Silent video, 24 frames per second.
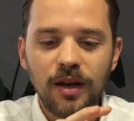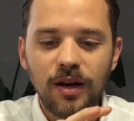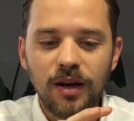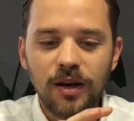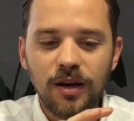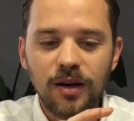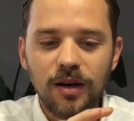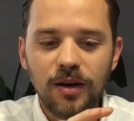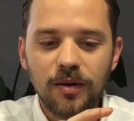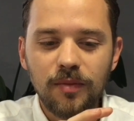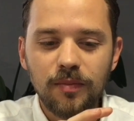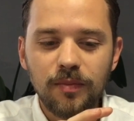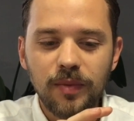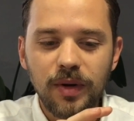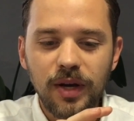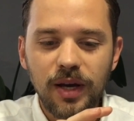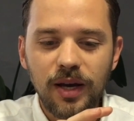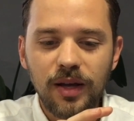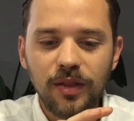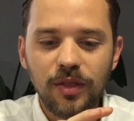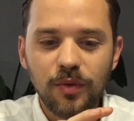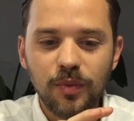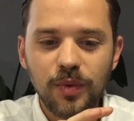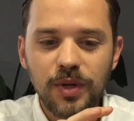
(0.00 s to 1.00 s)
Um,
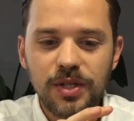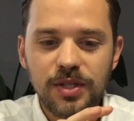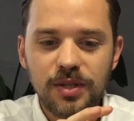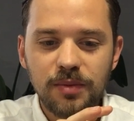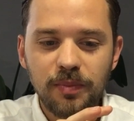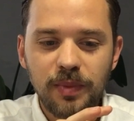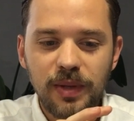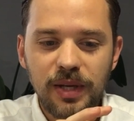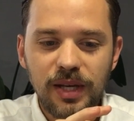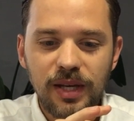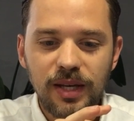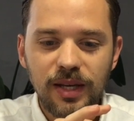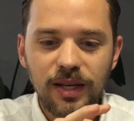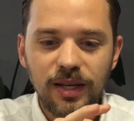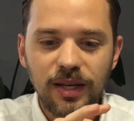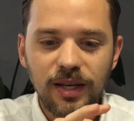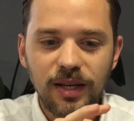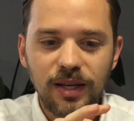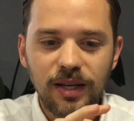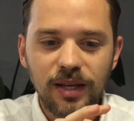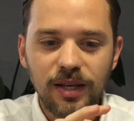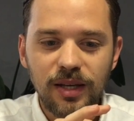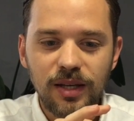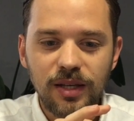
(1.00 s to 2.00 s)
and the reason being
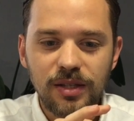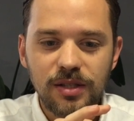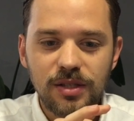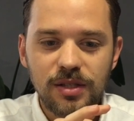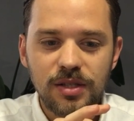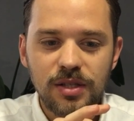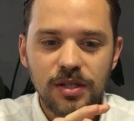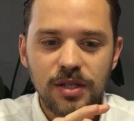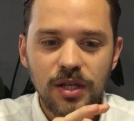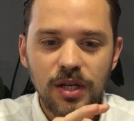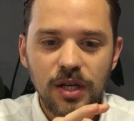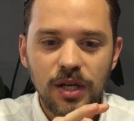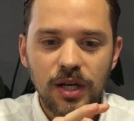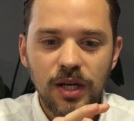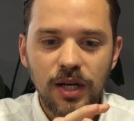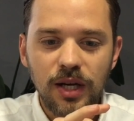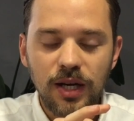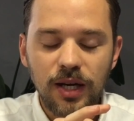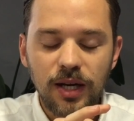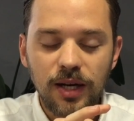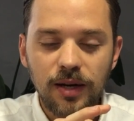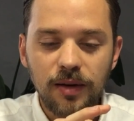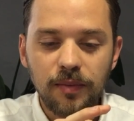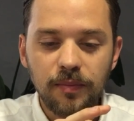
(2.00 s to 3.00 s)
is
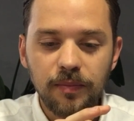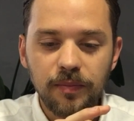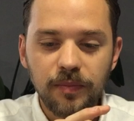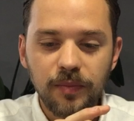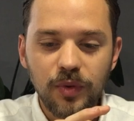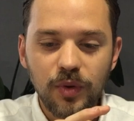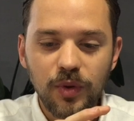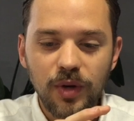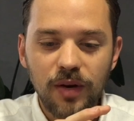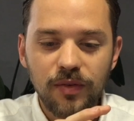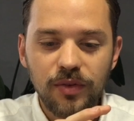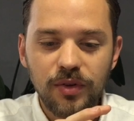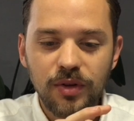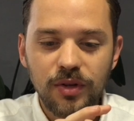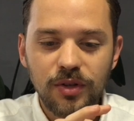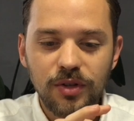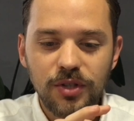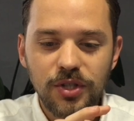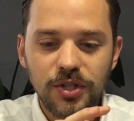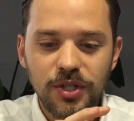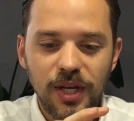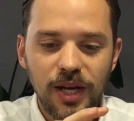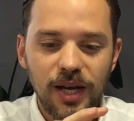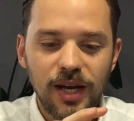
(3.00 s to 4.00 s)
uh, you have to
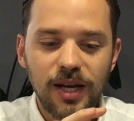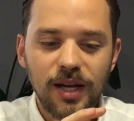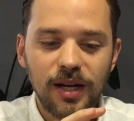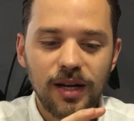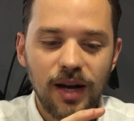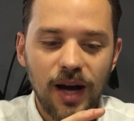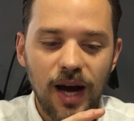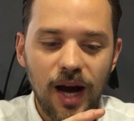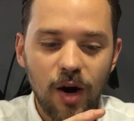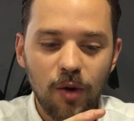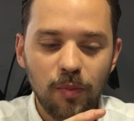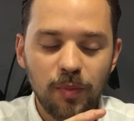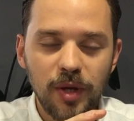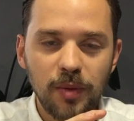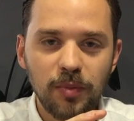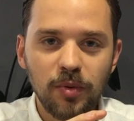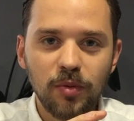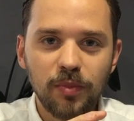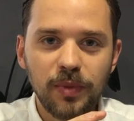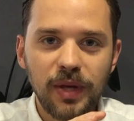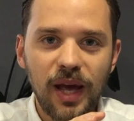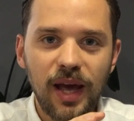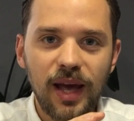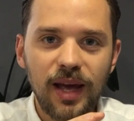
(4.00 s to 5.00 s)
understand how
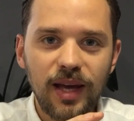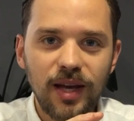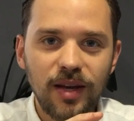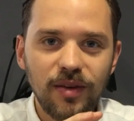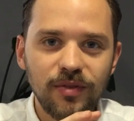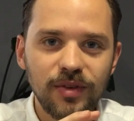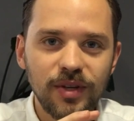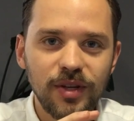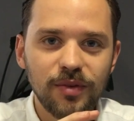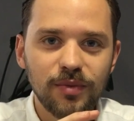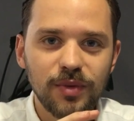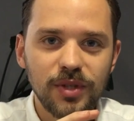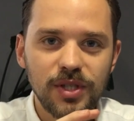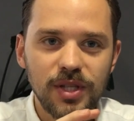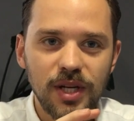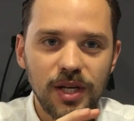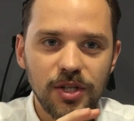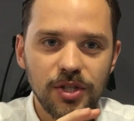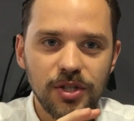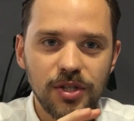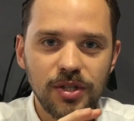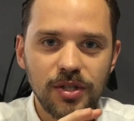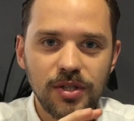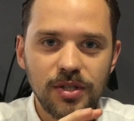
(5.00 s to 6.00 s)
people behave in
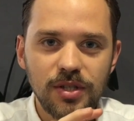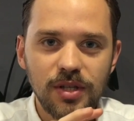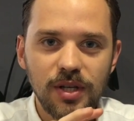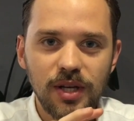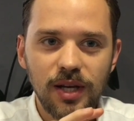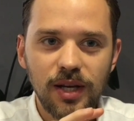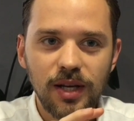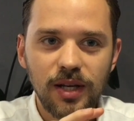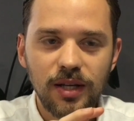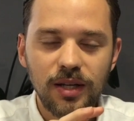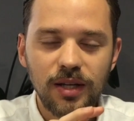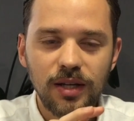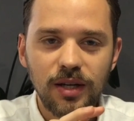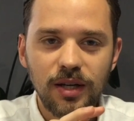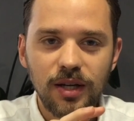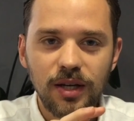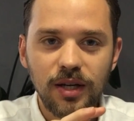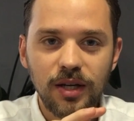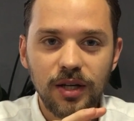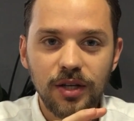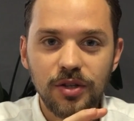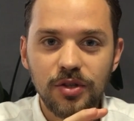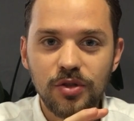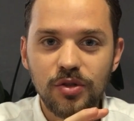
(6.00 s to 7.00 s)
recessions and
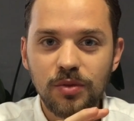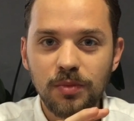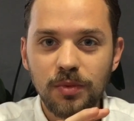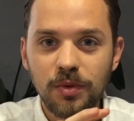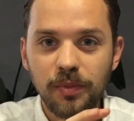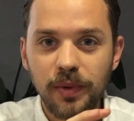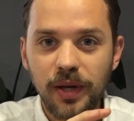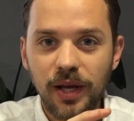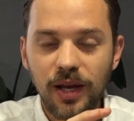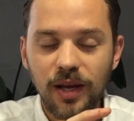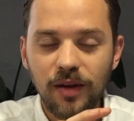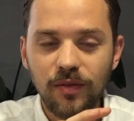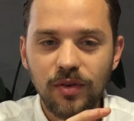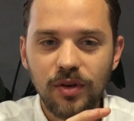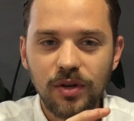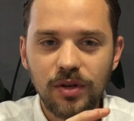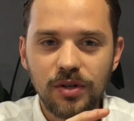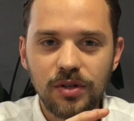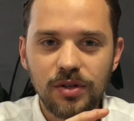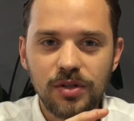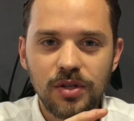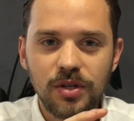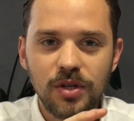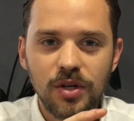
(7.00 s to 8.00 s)
uh, consumer
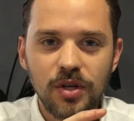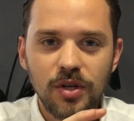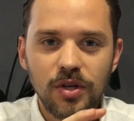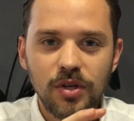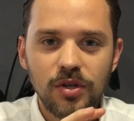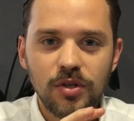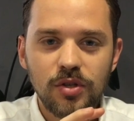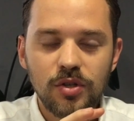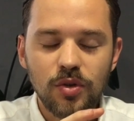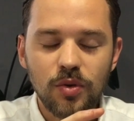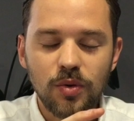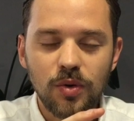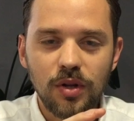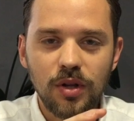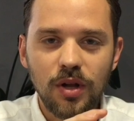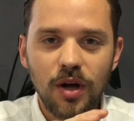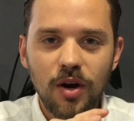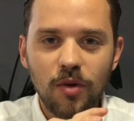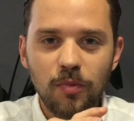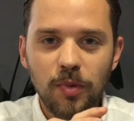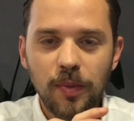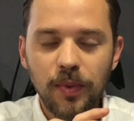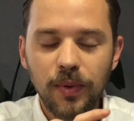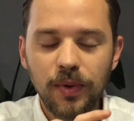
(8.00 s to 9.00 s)
behaviors. So a
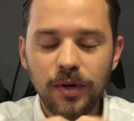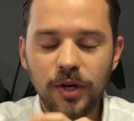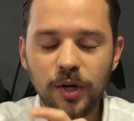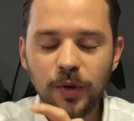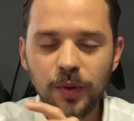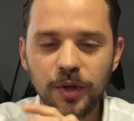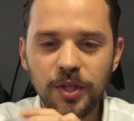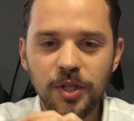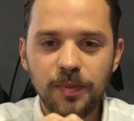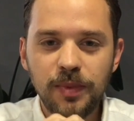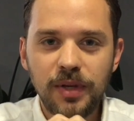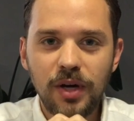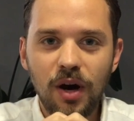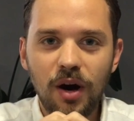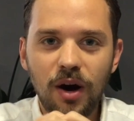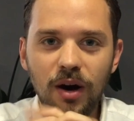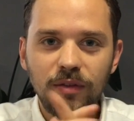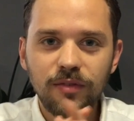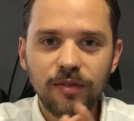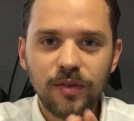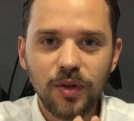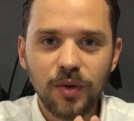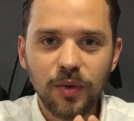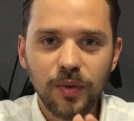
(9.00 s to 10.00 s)
lot of people are going to be
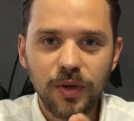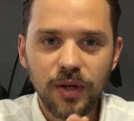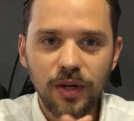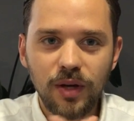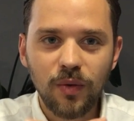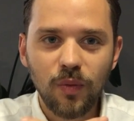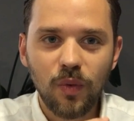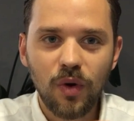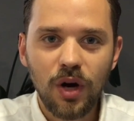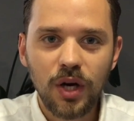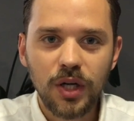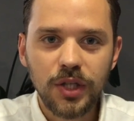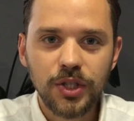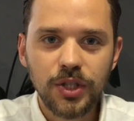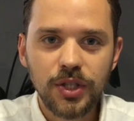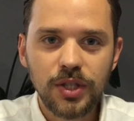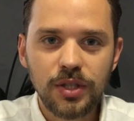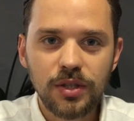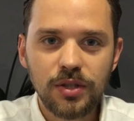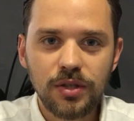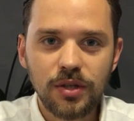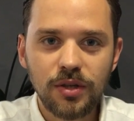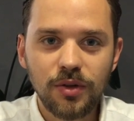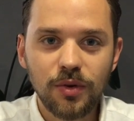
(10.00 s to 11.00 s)
offloading
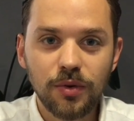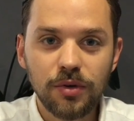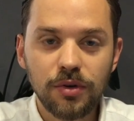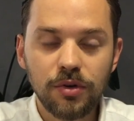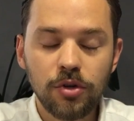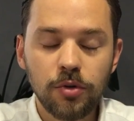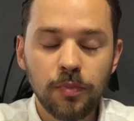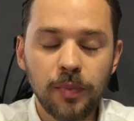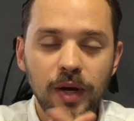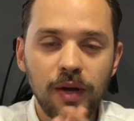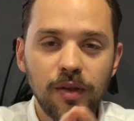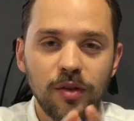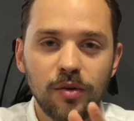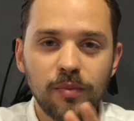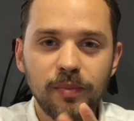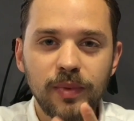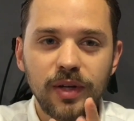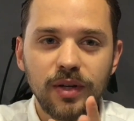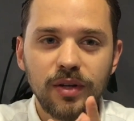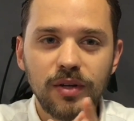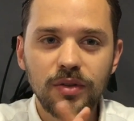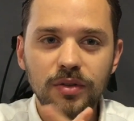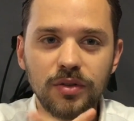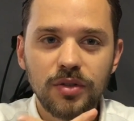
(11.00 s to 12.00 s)
watches in order to pay their
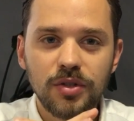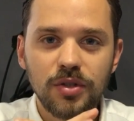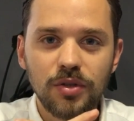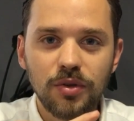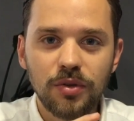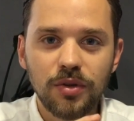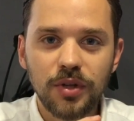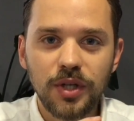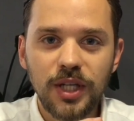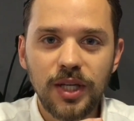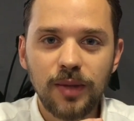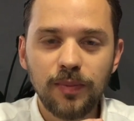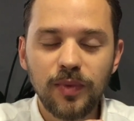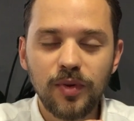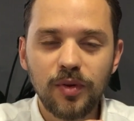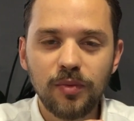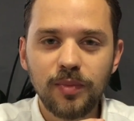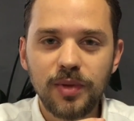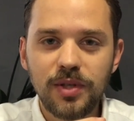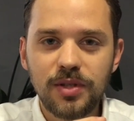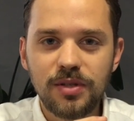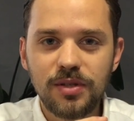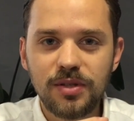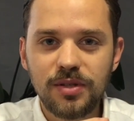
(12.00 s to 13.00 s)
bills or keep their
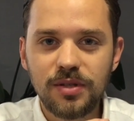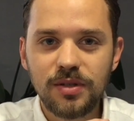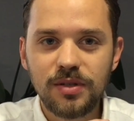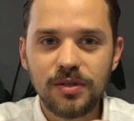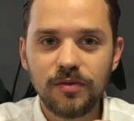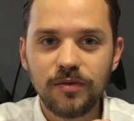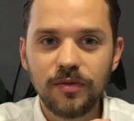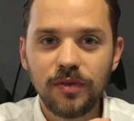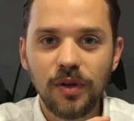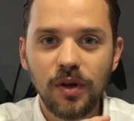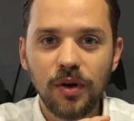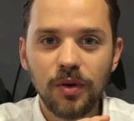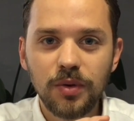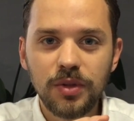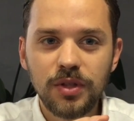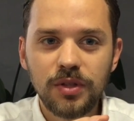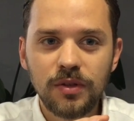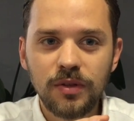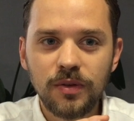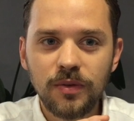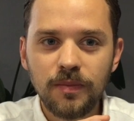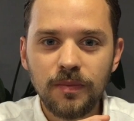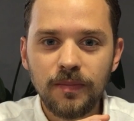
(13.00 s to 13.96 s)
businesses afloat.